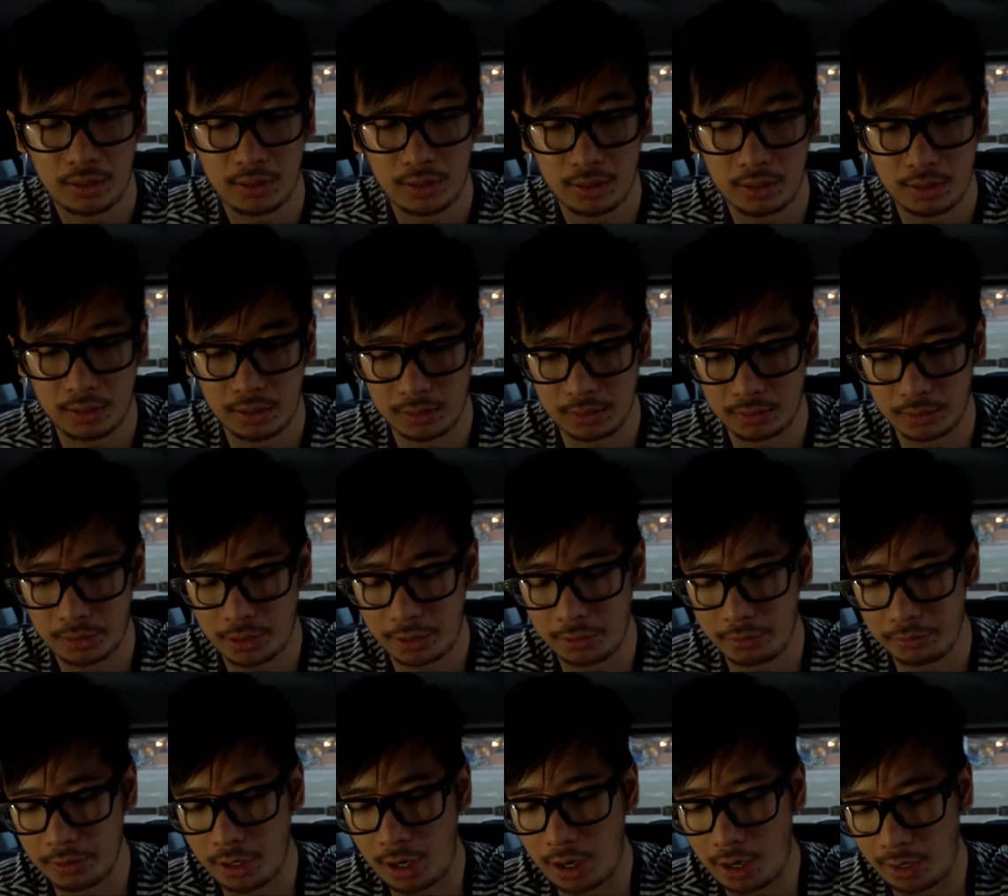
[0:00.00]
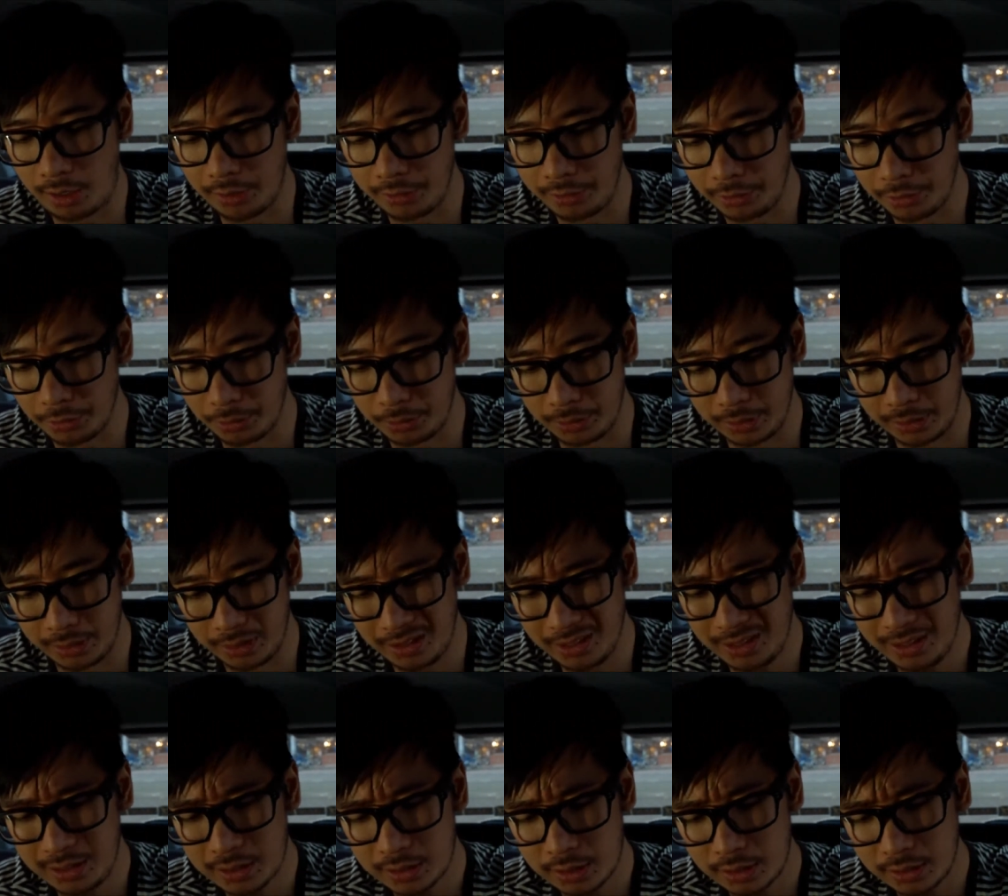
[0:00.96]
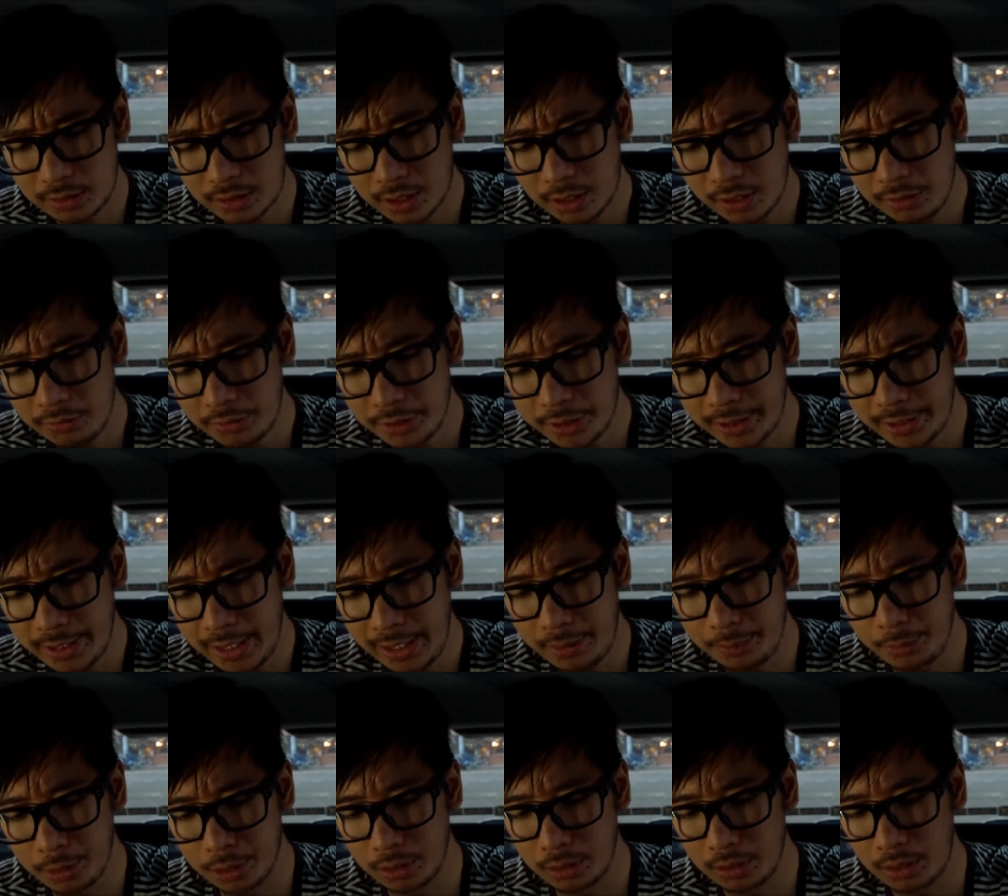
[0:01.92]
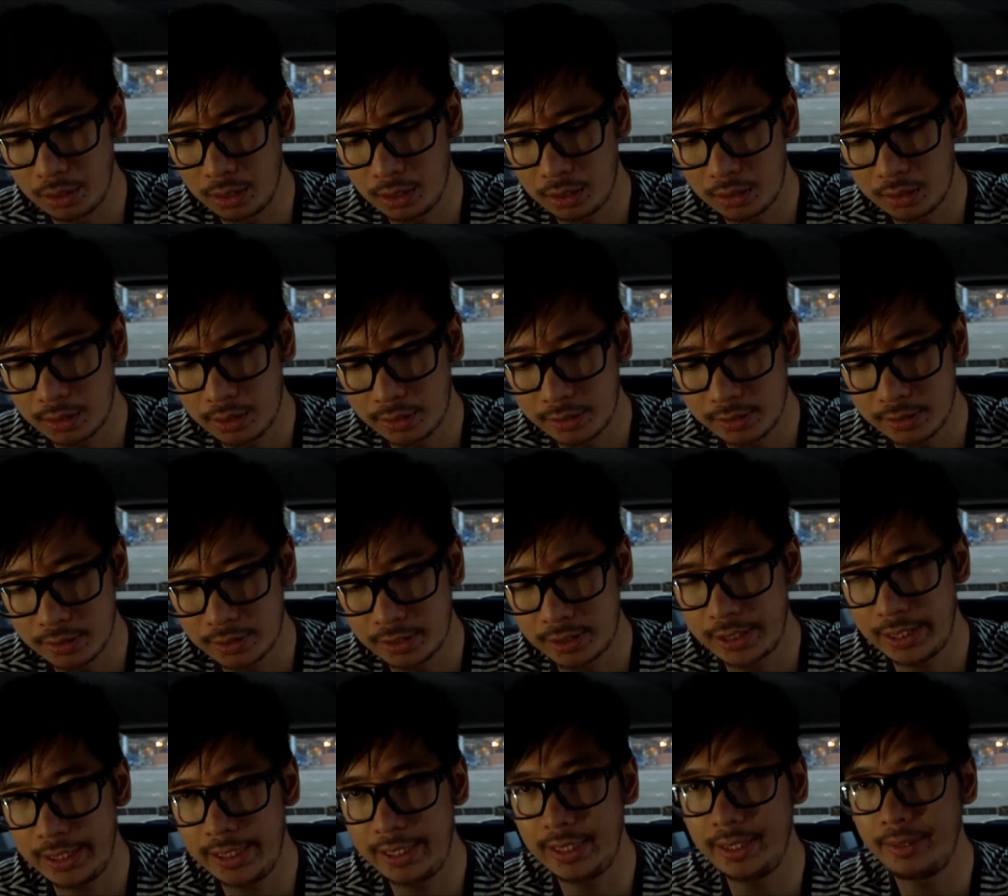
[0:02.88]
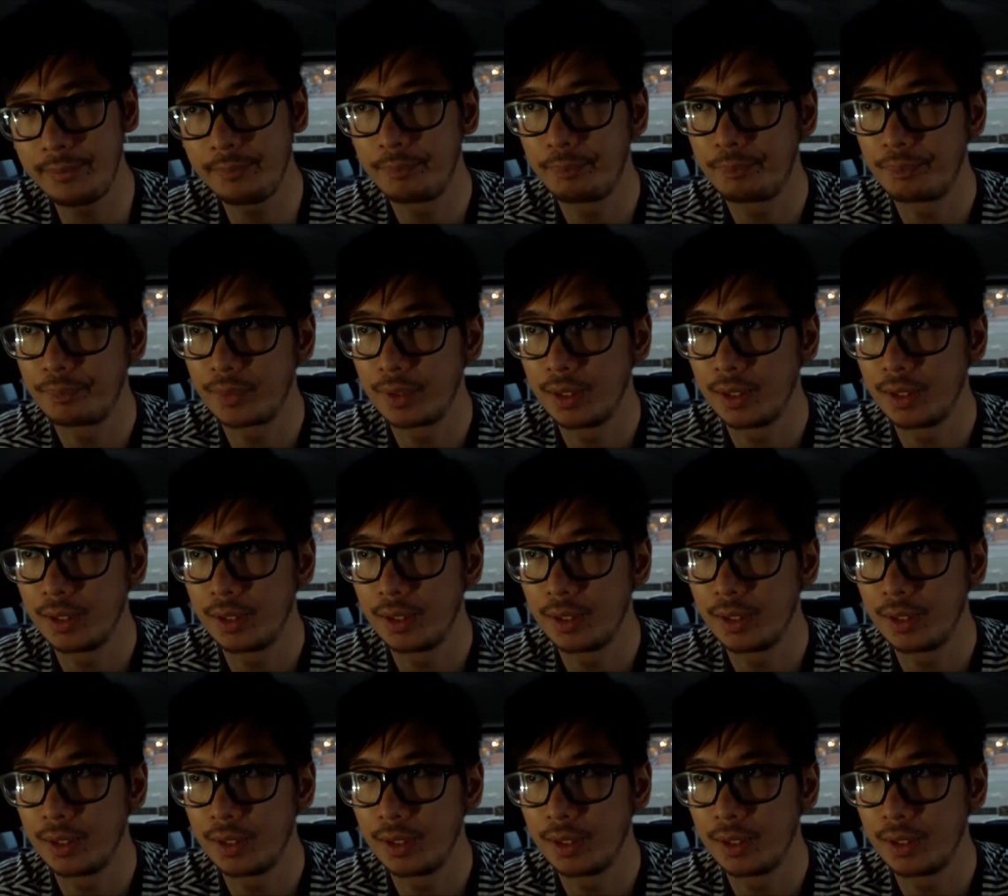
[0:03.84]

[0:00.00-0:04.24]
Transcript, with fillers: uh, kind of art, you know. And it's, it's kind of a shame, you know. I, would like to see.